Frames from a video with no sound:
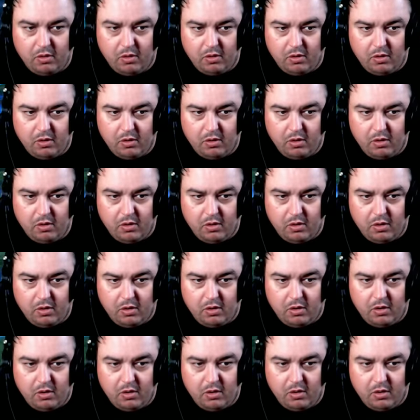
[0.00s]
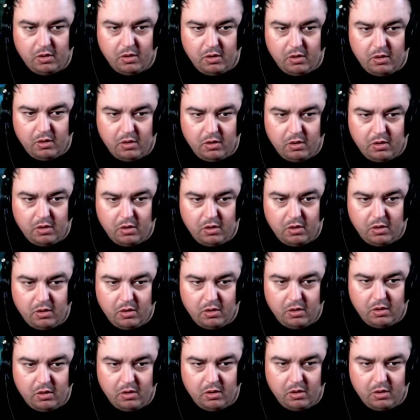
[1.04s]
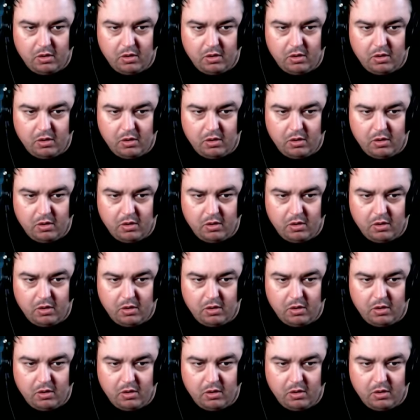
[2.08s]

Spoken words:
No one is speaking in this clip.